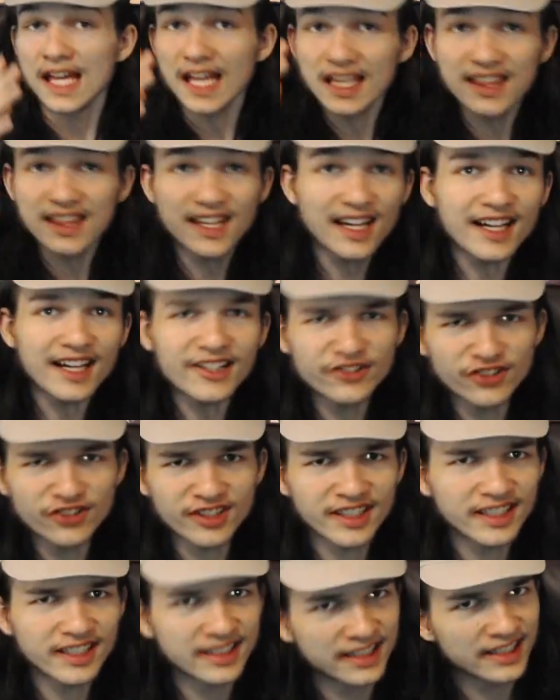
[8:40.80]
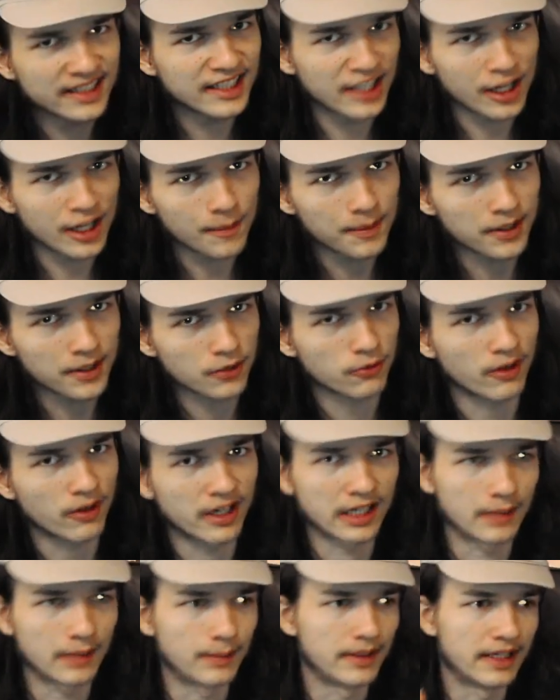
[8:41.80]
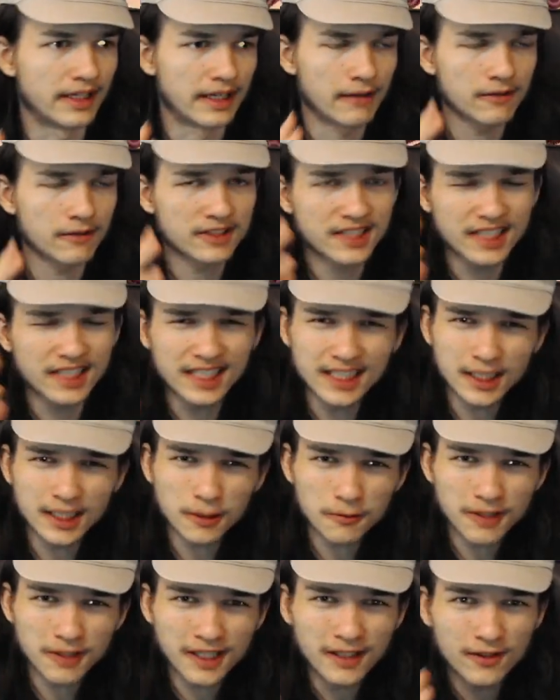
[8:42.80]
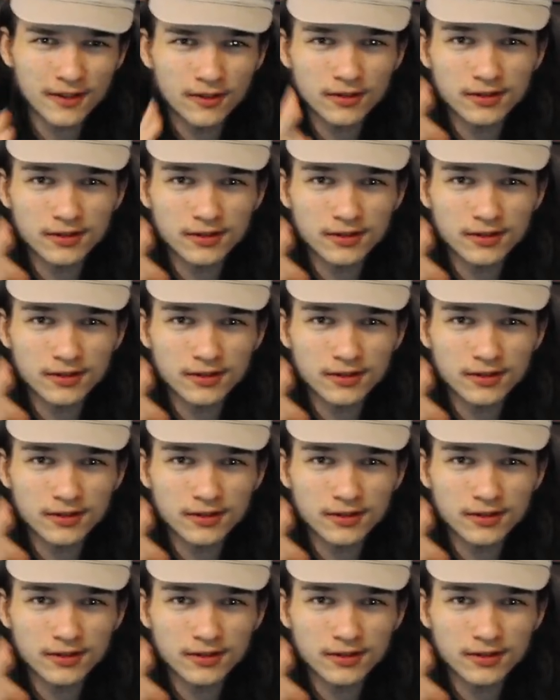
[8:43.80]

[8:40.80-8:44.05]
it actually did help out quite a bit. It was getting around